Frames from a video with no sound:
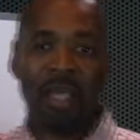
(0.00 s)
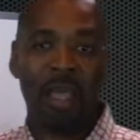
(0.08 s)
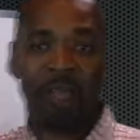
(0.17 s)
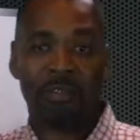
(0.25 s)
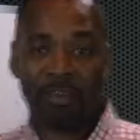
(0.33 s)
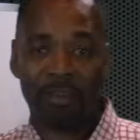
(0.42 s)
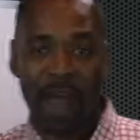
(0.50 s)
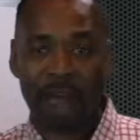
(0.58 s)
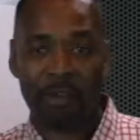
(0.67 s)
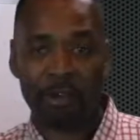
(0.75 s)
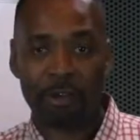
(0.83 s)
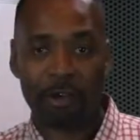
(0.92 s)
if it's
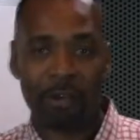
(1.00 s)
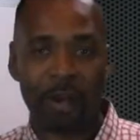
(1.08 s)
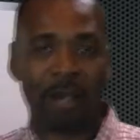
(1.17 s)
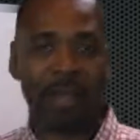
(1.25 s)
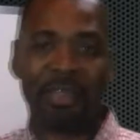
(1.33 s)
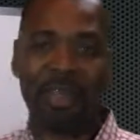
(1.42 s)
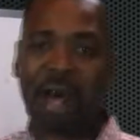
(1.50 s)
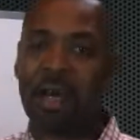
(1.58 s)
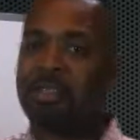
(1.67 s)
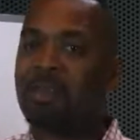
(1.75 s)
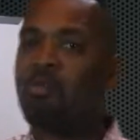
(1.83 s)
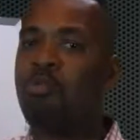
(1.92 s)
$500 a month,
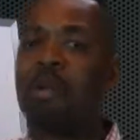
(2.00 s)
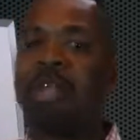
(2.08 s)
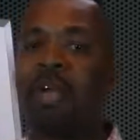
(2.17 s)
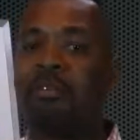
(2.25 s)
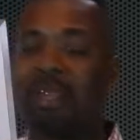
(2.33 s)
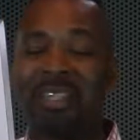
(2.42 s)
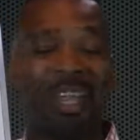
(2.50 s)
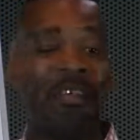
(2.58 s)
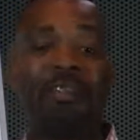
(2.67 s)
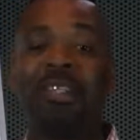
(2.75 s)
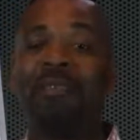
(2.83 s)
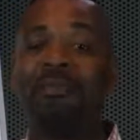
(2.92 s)
$1,000, whatever,
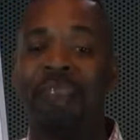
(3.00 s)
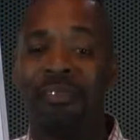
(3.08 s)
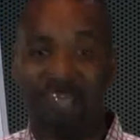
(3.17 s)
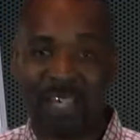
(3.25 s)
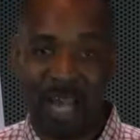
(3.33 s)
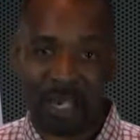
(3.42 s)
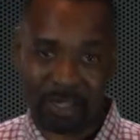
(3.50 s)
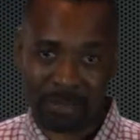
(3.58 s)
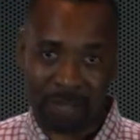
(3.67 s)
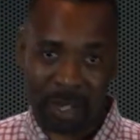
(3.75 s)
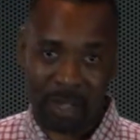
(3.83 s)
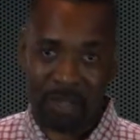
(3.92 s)
if it's $50 a
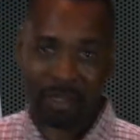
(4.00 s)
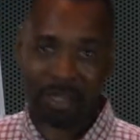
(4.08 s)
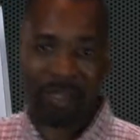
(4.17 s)
month.